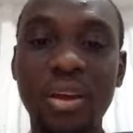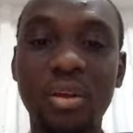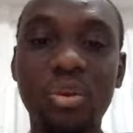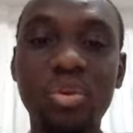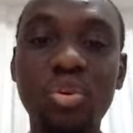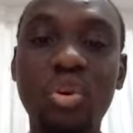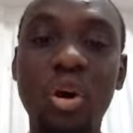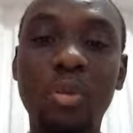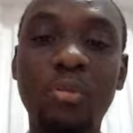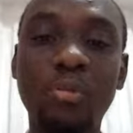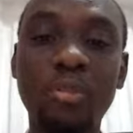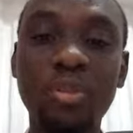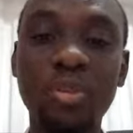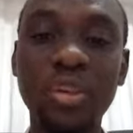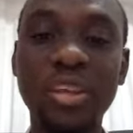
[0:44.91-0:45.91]
Google
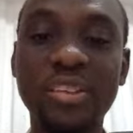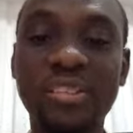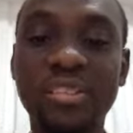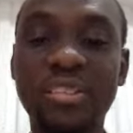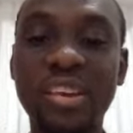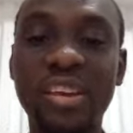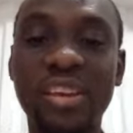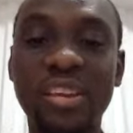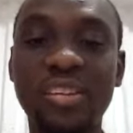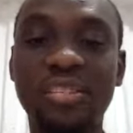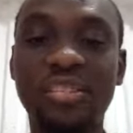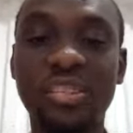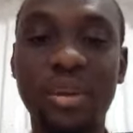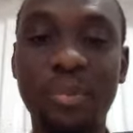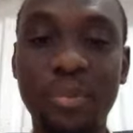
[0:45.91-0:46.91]
Kubeflow is taking
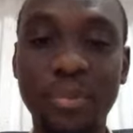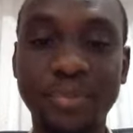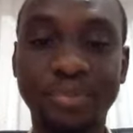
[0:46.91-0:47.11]
shape.